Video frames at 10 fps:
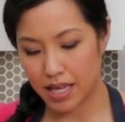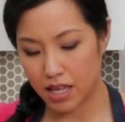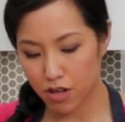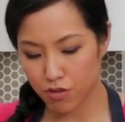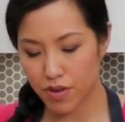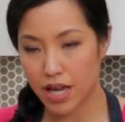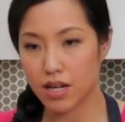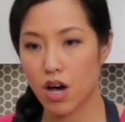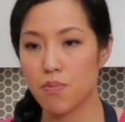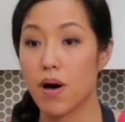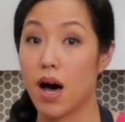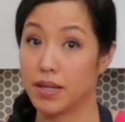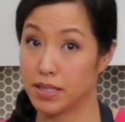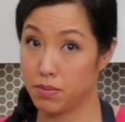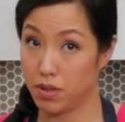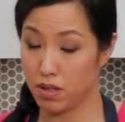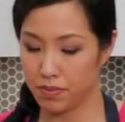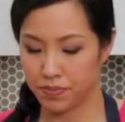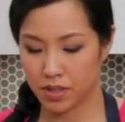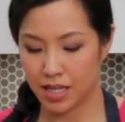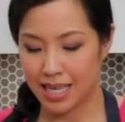if at all possible,